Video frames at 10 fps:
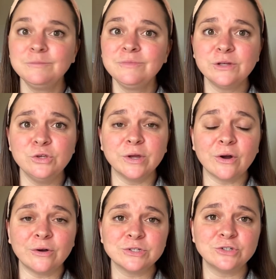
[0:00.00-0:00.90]
You can
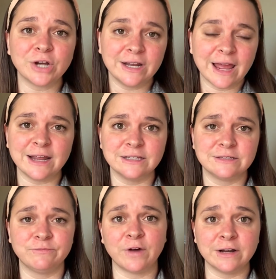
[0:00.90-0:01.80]
also try to get in
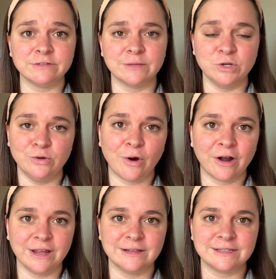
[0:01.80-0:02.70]
front of some new
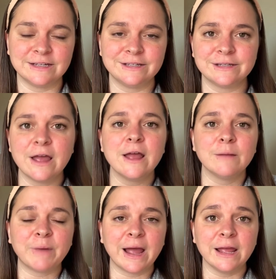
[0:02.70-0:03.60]
audiences
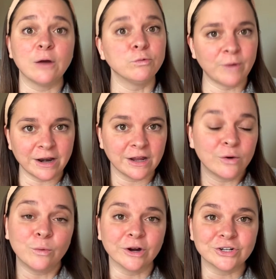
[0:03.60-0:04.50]
by running a
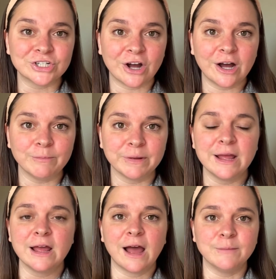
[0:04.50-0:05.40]
workshop.
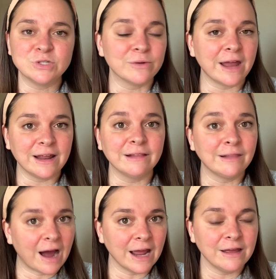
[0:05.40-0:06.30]
So getting
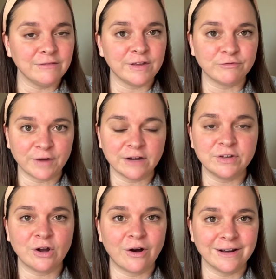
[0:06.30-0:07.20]
live in front of an
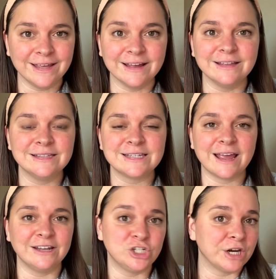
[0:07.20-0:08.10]
audience and
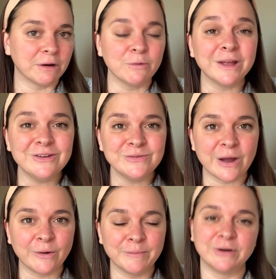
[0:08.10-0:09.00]
sharing what you know
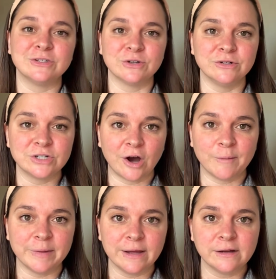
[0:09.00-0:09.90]
about a certain
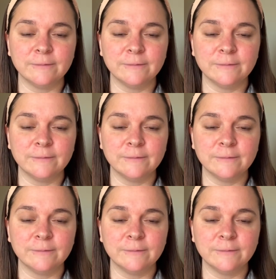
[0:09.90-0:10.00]
topic.